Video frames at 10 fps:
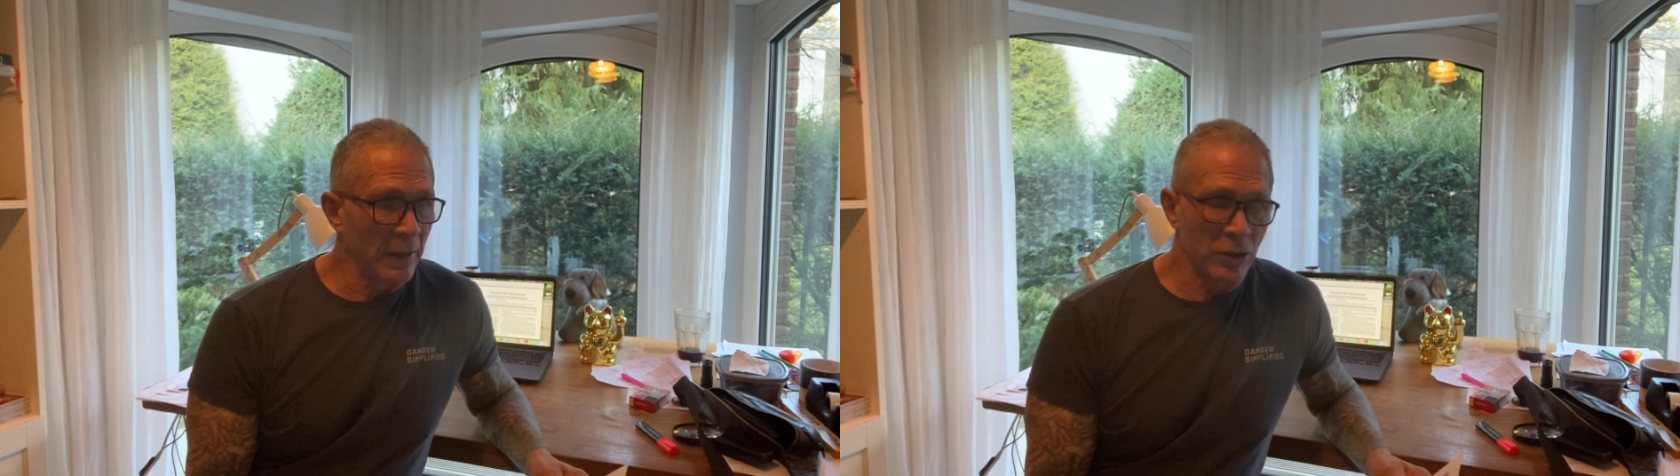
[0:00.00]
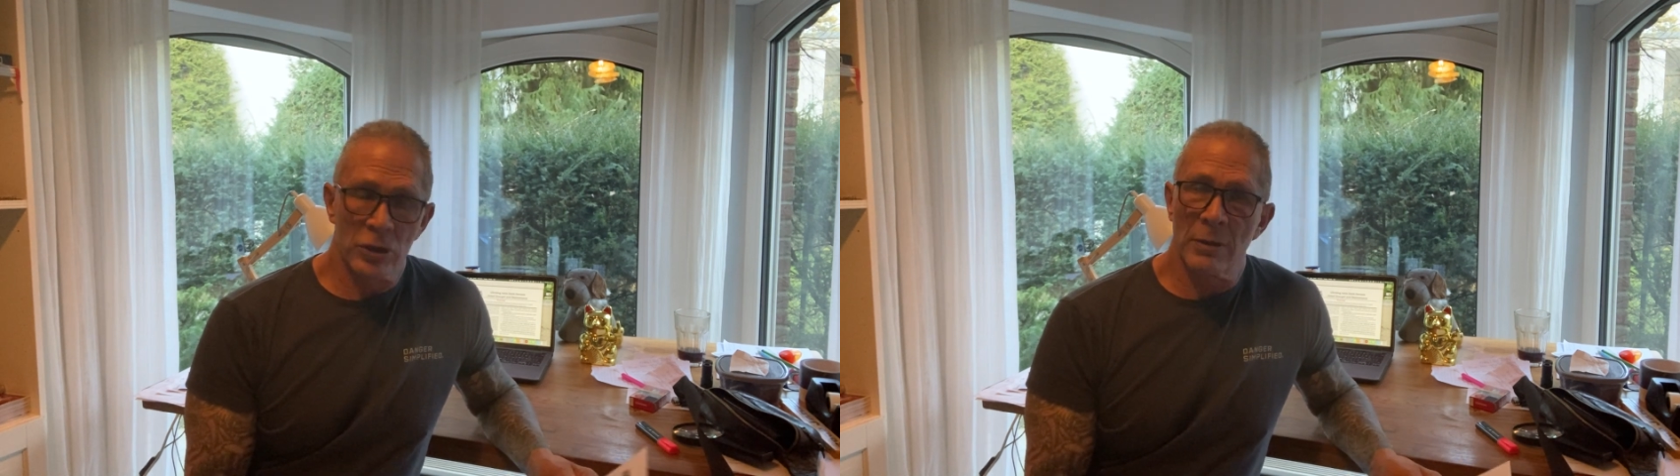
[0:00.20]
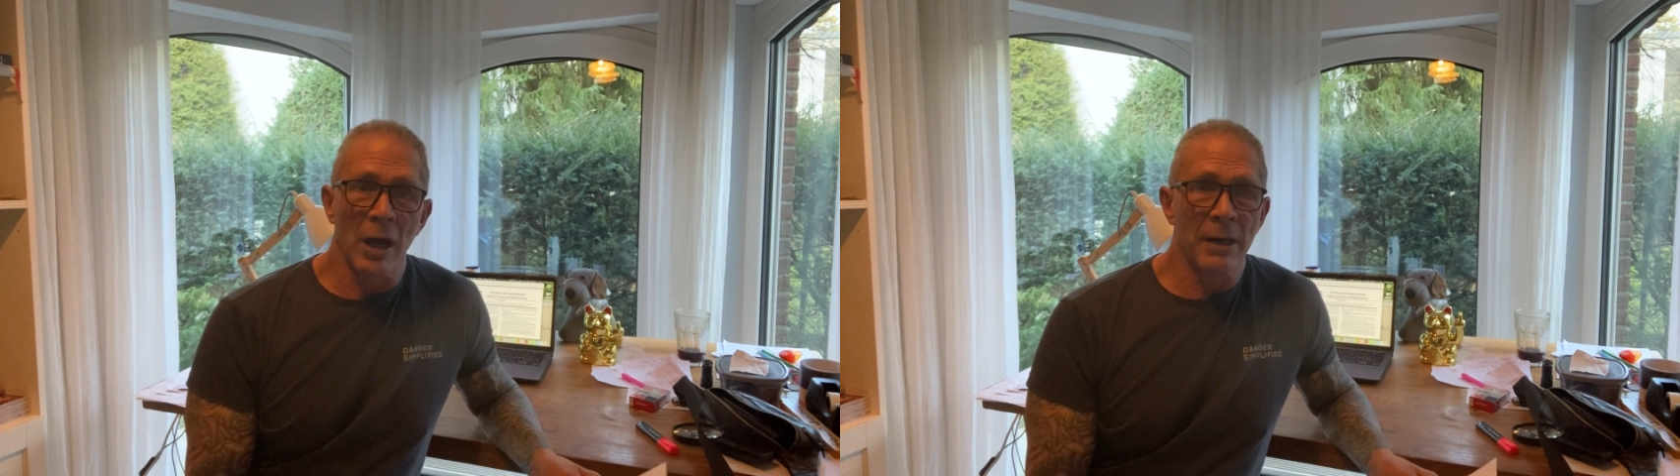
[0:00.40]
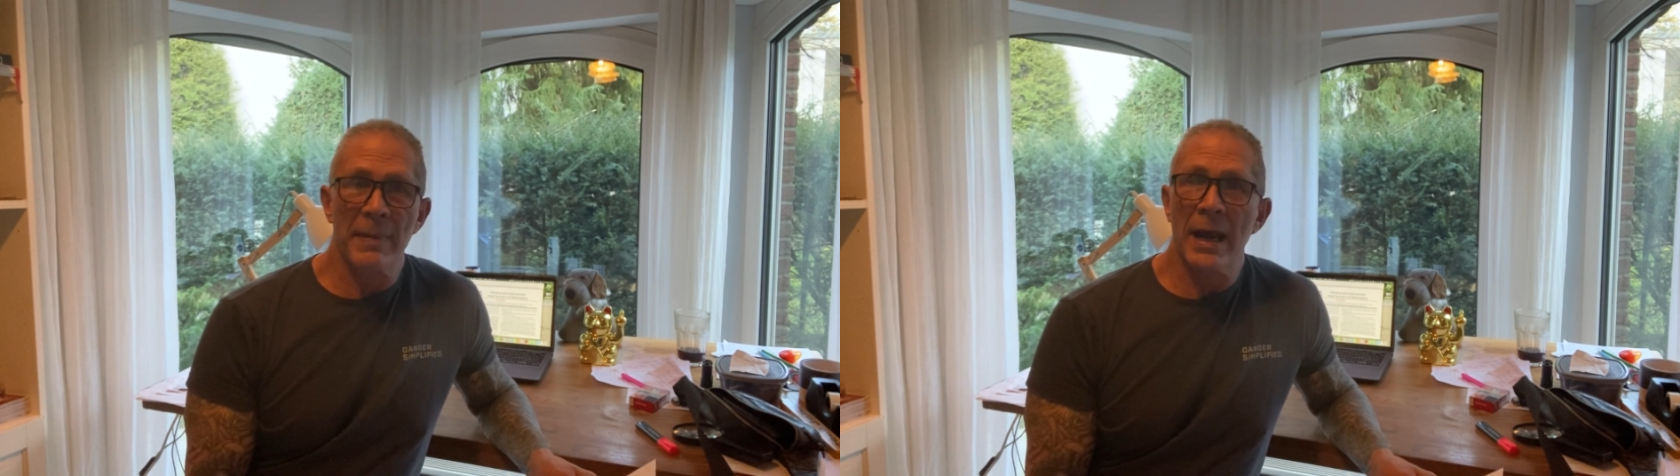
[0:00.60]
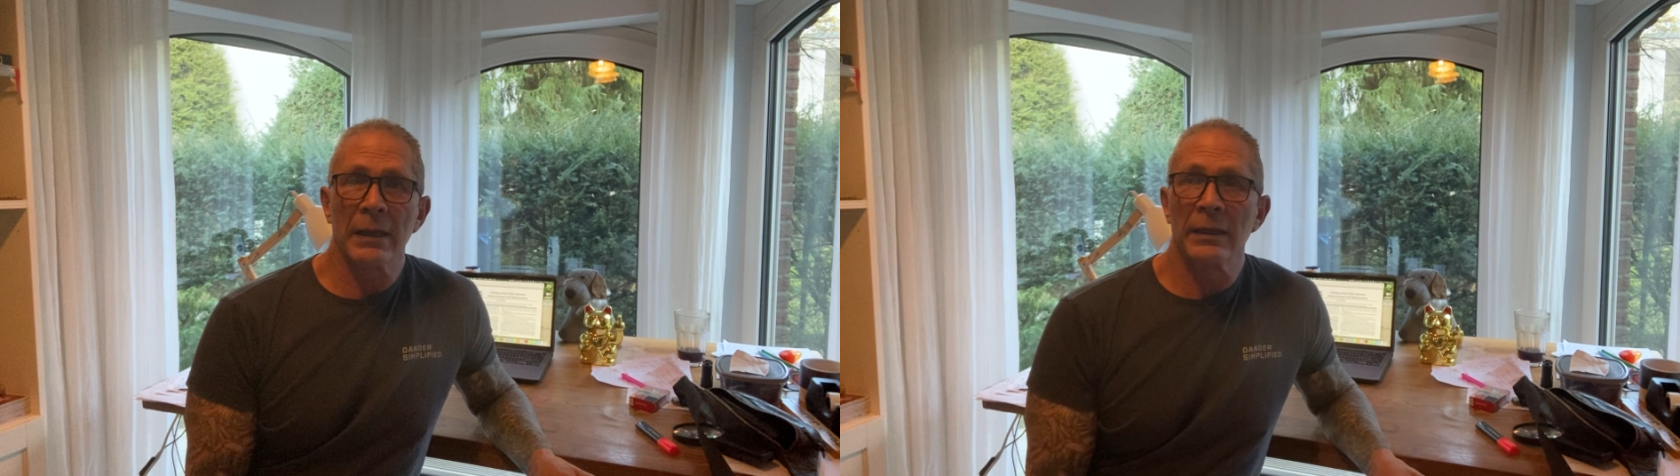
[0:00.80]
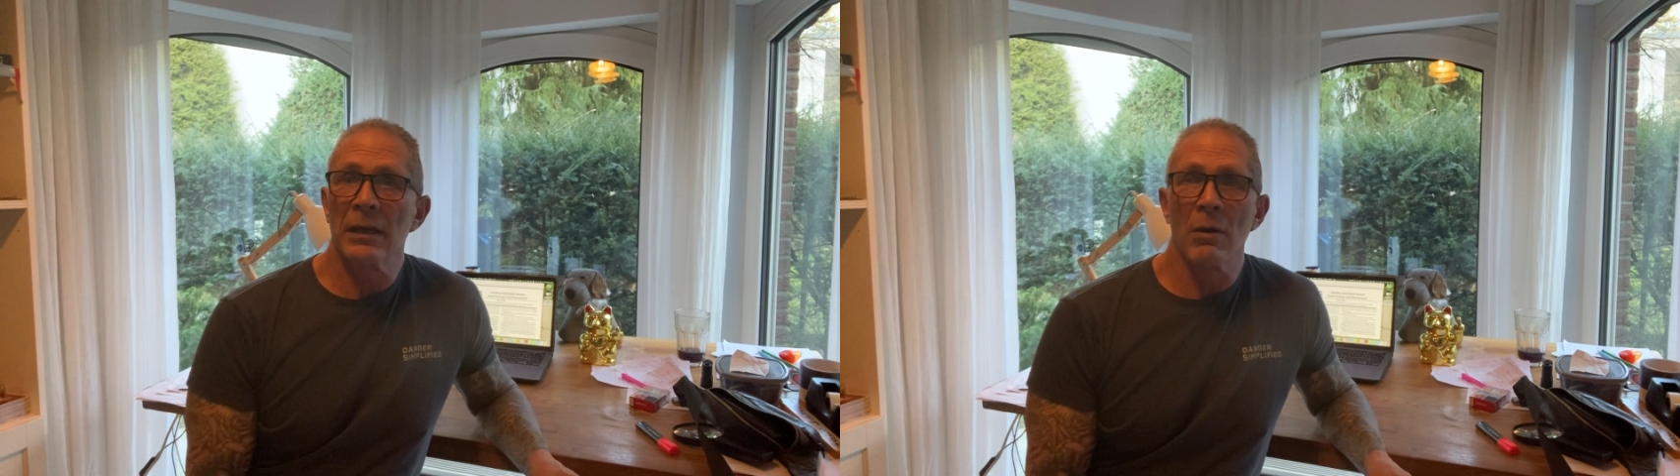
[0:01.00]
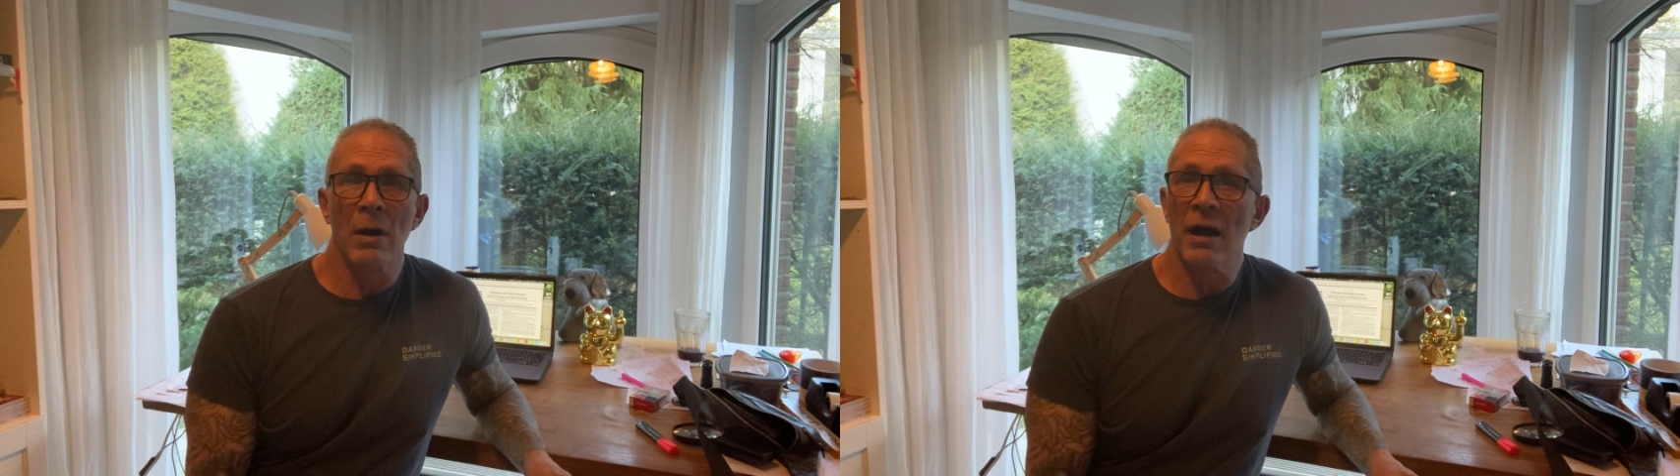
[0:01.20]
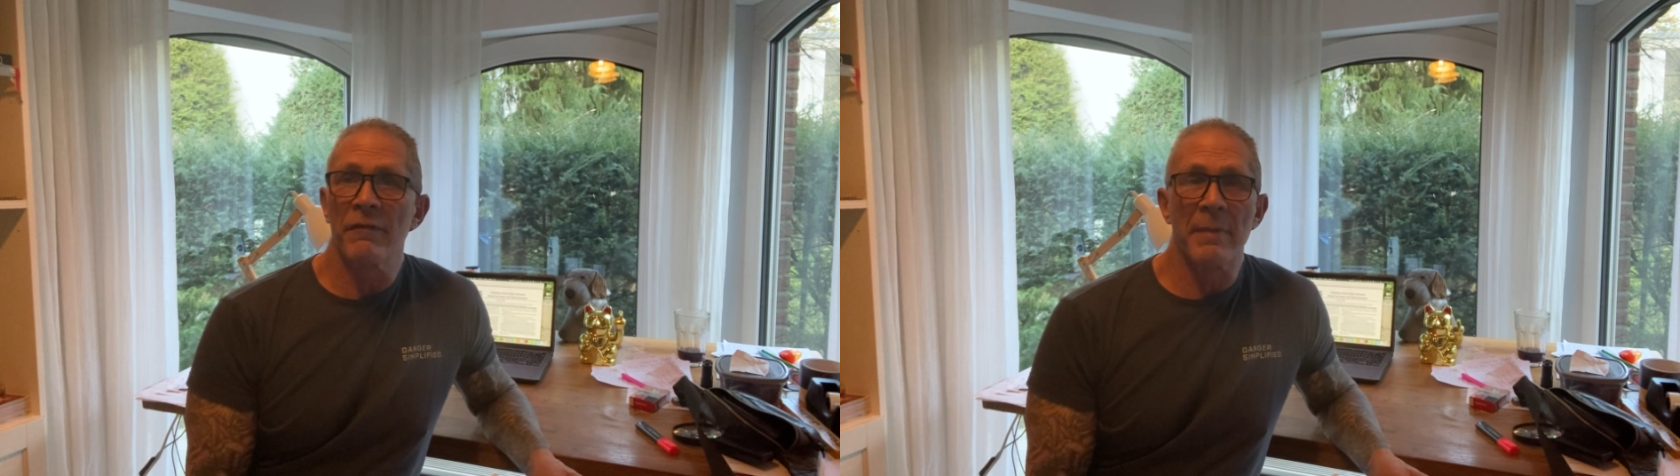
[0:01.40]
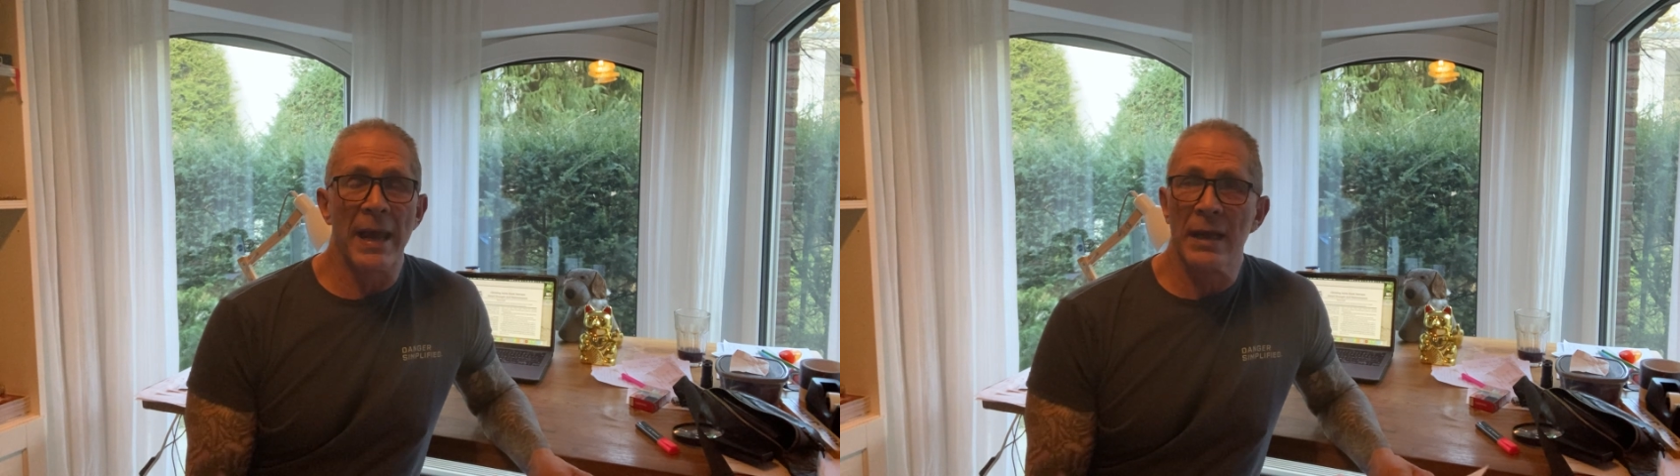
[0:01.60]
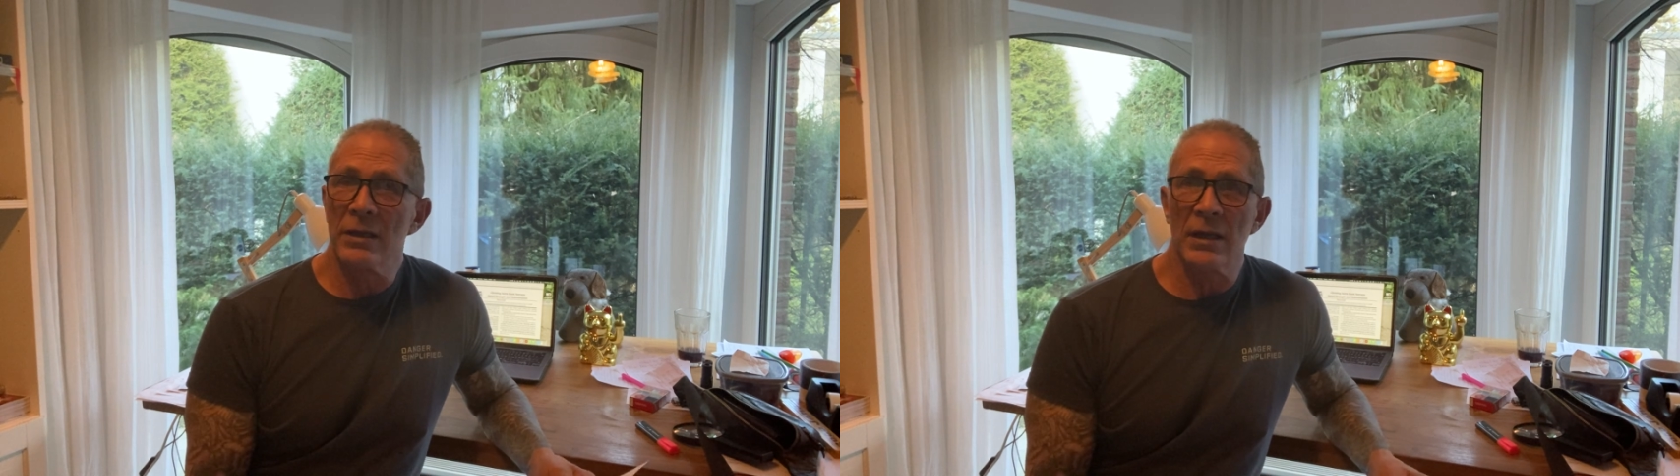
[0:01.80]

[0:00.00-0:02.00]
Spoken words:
It should automatically go off, man.